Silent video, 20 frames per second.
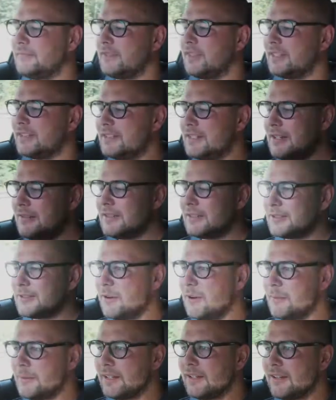The steering's
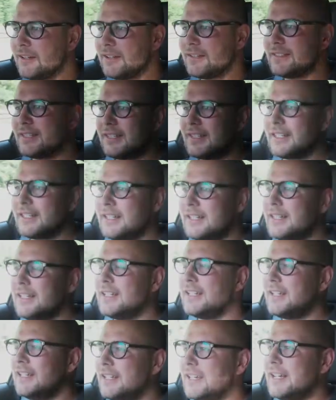quite a bit lighter
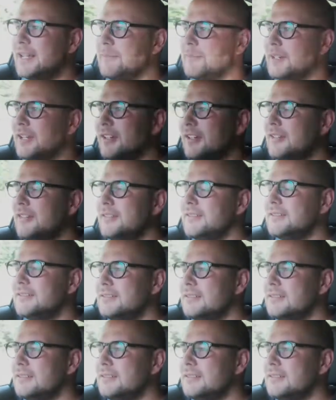than an M car.